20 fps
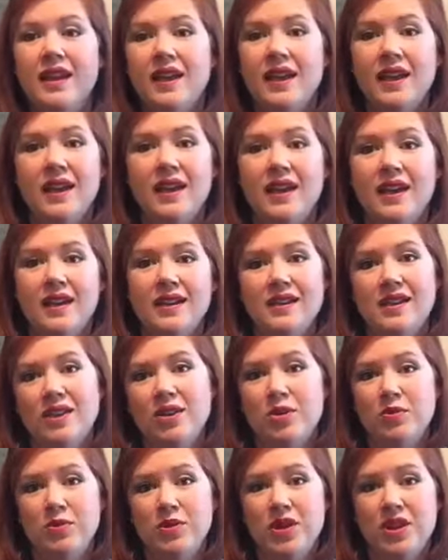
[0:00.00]
And I
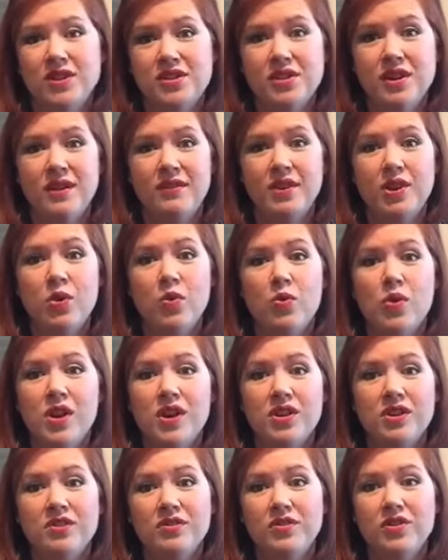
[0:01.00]
hope you guys are having a
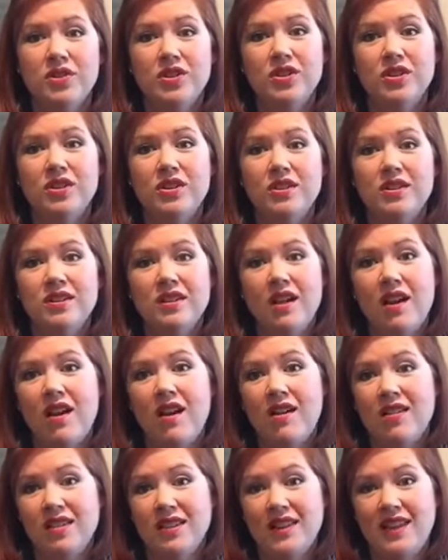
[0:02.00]
wonderful
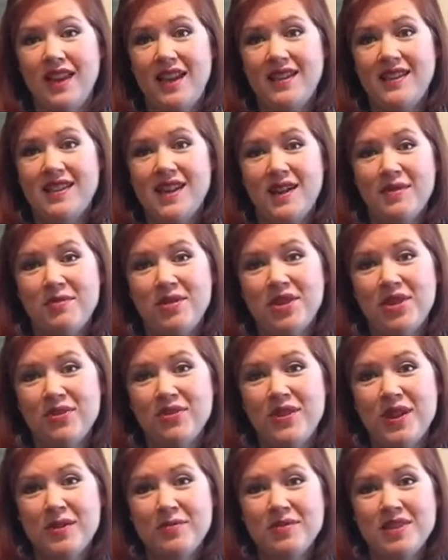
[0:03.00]
holiday time with your
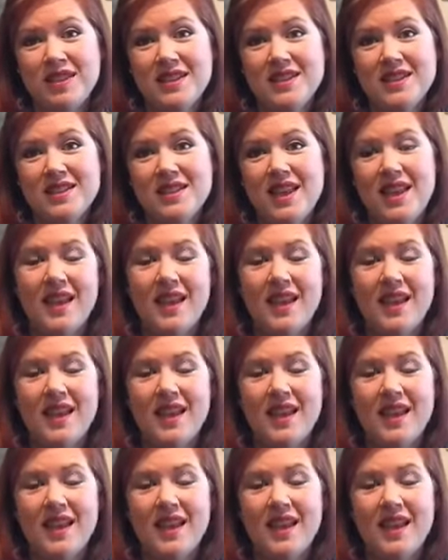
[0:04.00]
families.